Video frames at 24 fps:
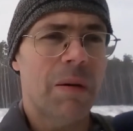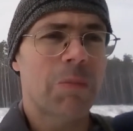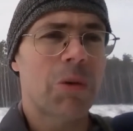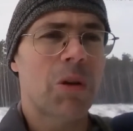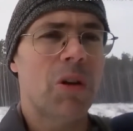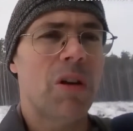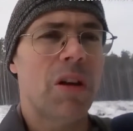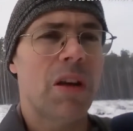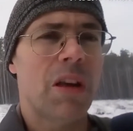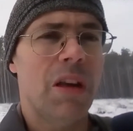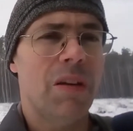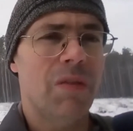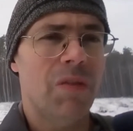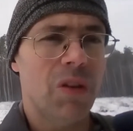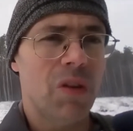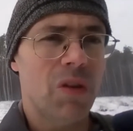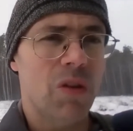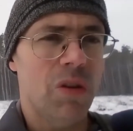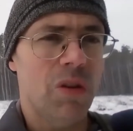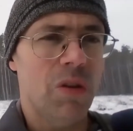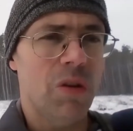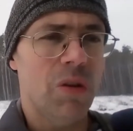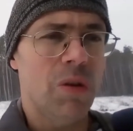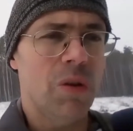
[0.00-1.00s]
I'm gonna give it
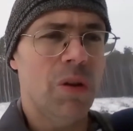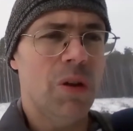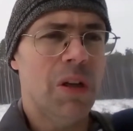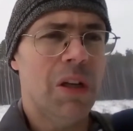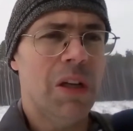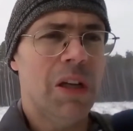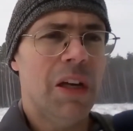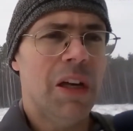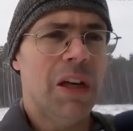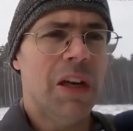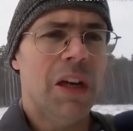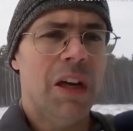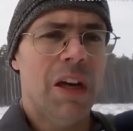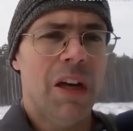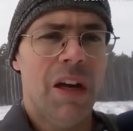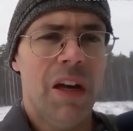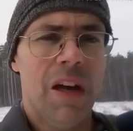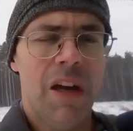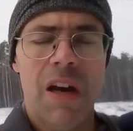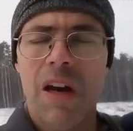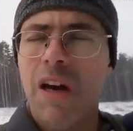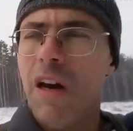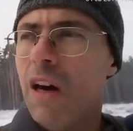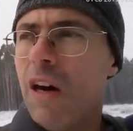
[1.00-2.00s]
to you.
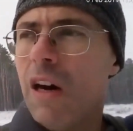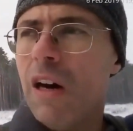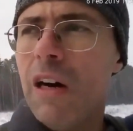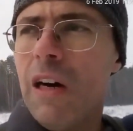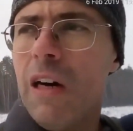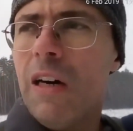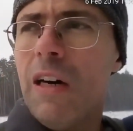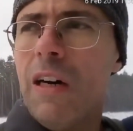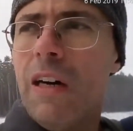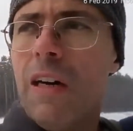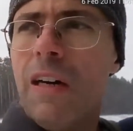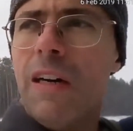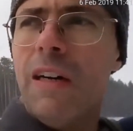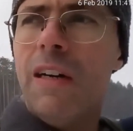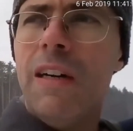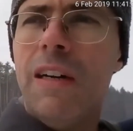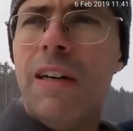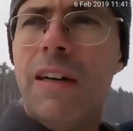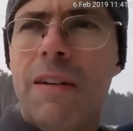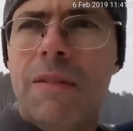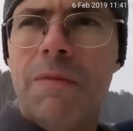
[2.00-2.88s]
Uh,